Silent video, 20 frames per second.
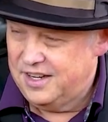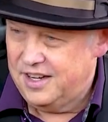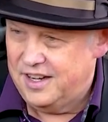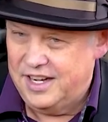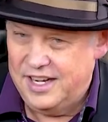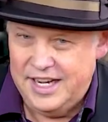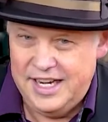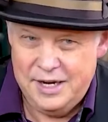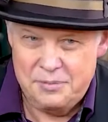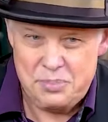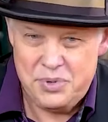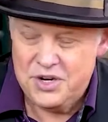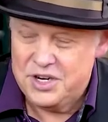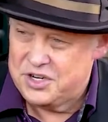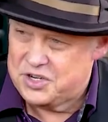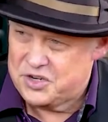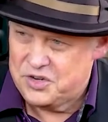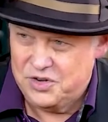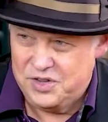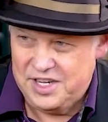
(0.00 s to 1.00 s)
I'm
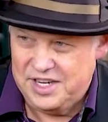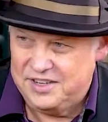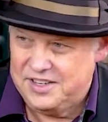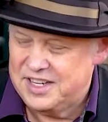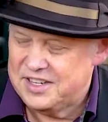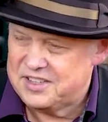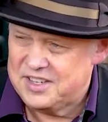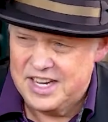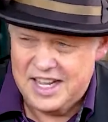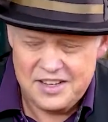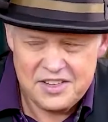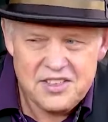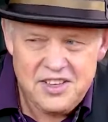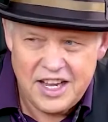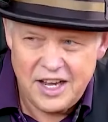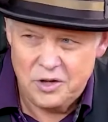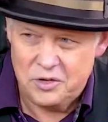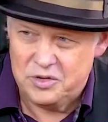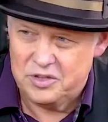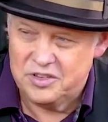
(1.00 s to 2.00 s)
pretty sure that does not
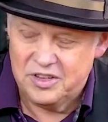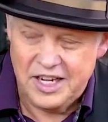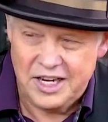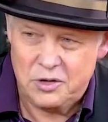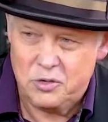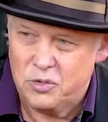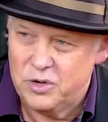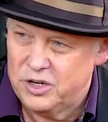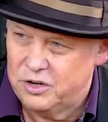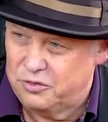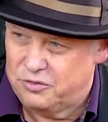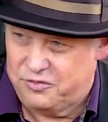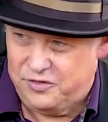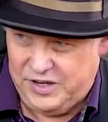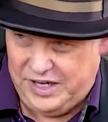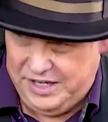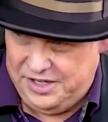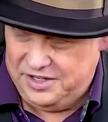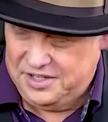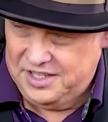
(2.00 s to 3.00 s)
sound like real
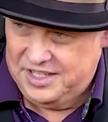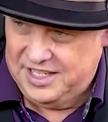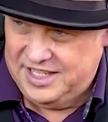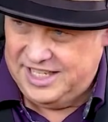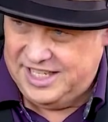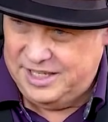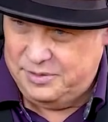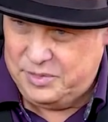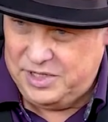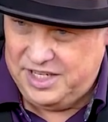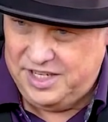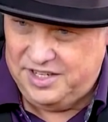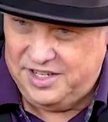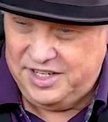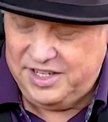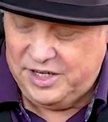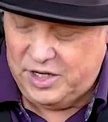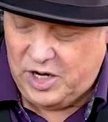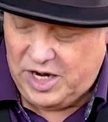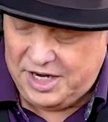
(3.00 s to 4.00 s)
fun. I mean,
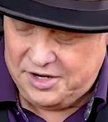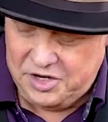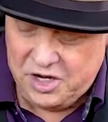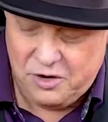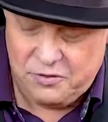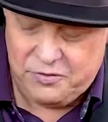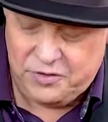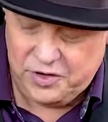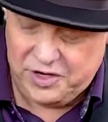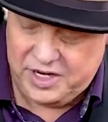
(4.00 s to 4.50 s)
I know